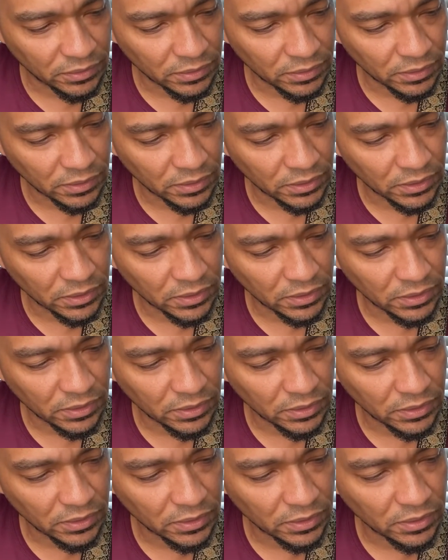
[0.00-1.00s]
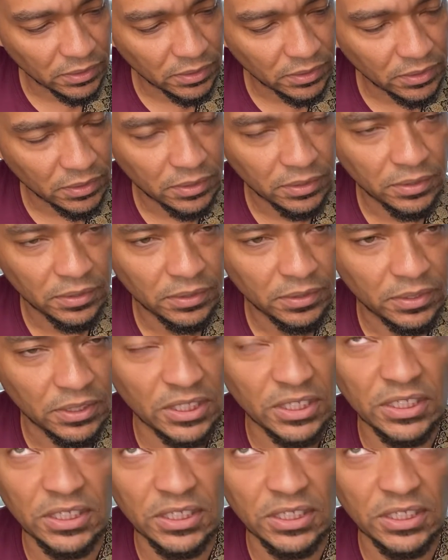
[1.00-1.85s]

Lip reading: this